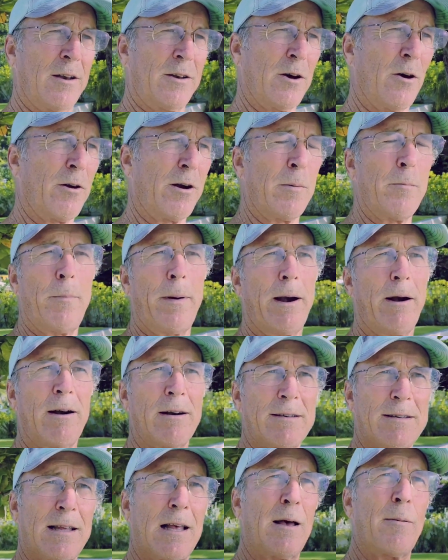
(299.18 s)
don't
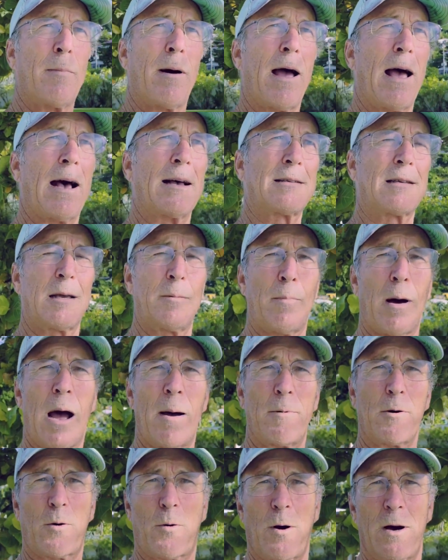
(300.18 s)
embarrass them by asking
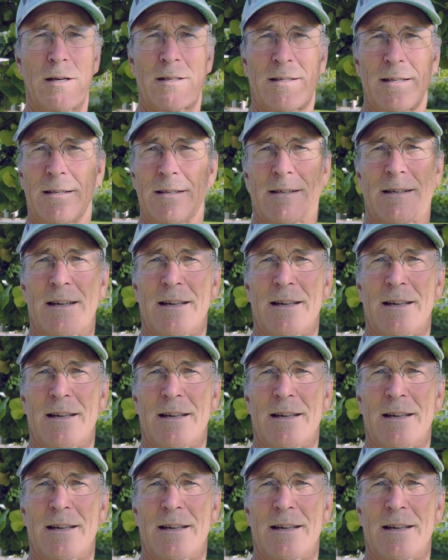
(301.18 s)
Bible questions